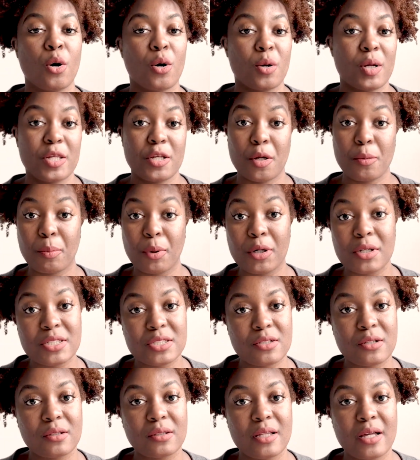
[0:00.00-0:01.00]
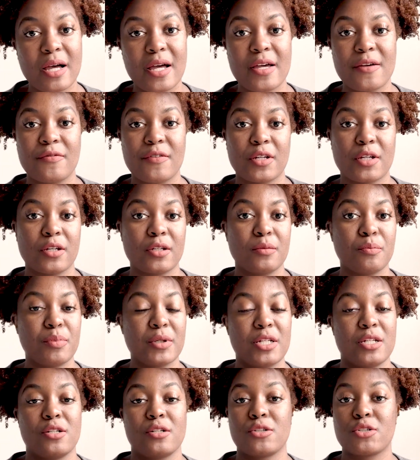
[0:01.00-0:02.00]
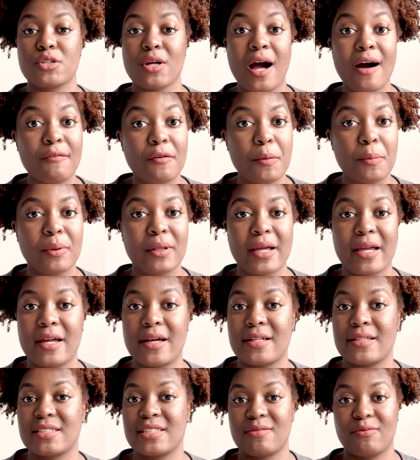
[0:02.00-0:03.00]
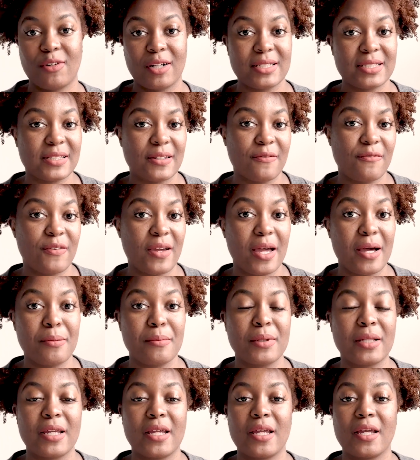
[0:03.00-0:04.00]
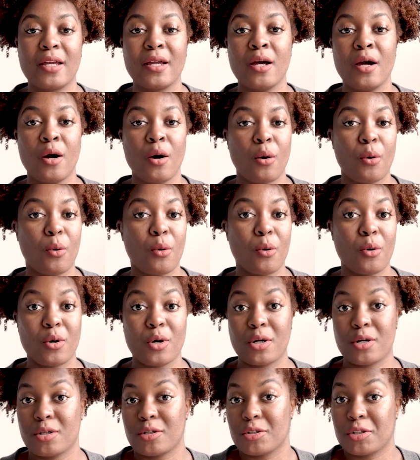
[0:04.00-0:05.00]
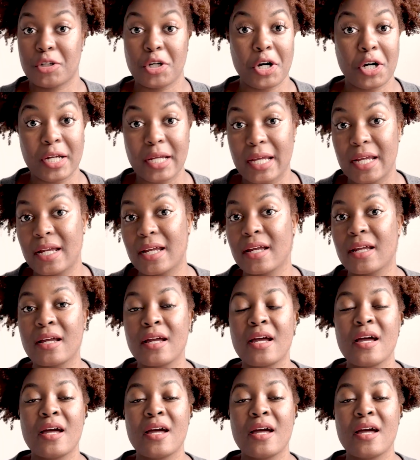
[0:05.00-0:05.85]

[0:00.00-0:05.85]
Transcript: or in your personal life. It could be your travel plans, friends and family, or cooking.